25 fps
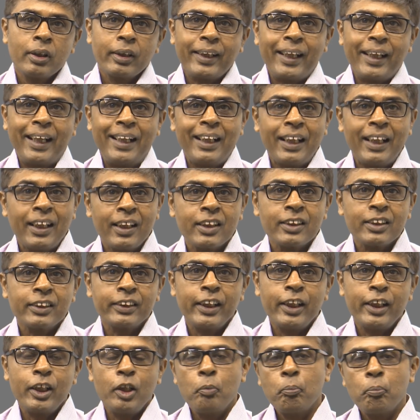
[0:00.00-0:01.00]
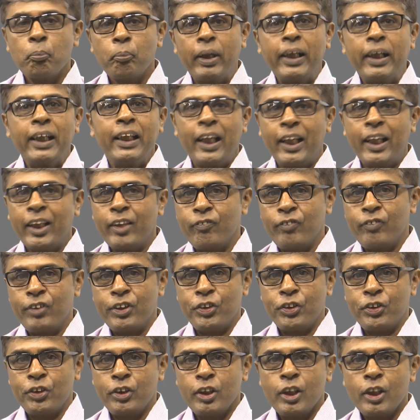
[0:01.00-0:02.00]
can understand my
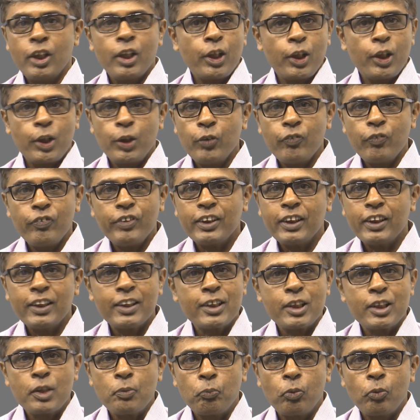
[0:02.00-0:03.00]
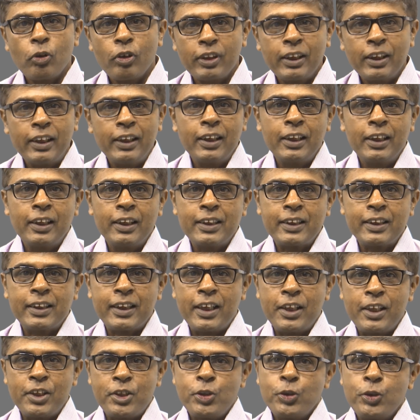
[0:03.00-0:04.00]
language. Innovation is important in this
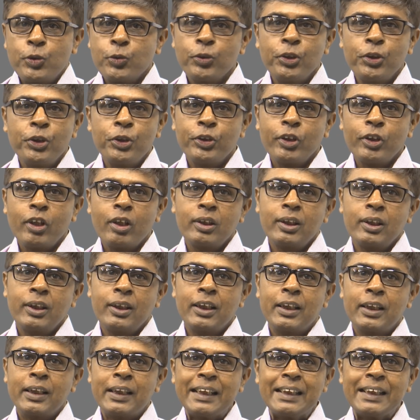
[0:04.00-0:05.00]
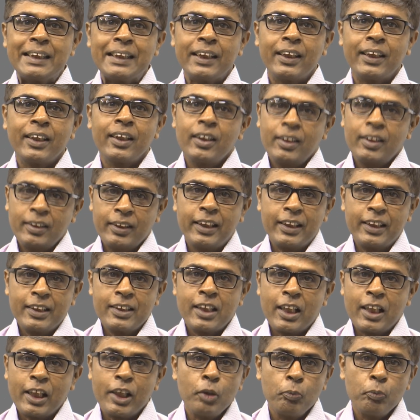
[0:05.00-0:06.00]
case to ensure that the teaching that is
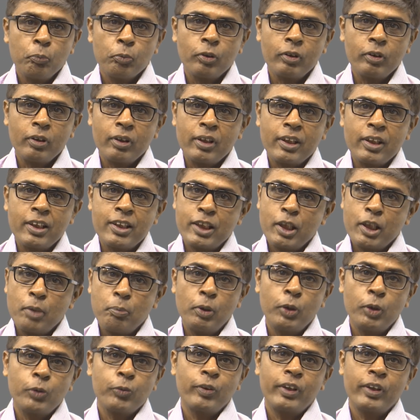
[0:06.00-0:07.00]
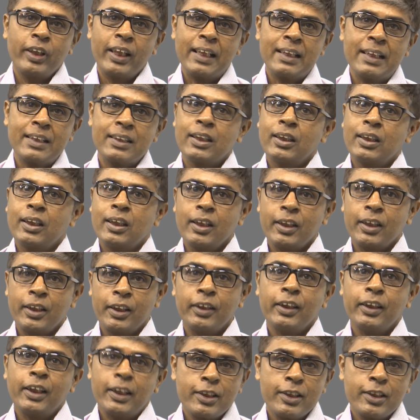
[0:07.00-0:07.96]
our input is able to enhance the learning that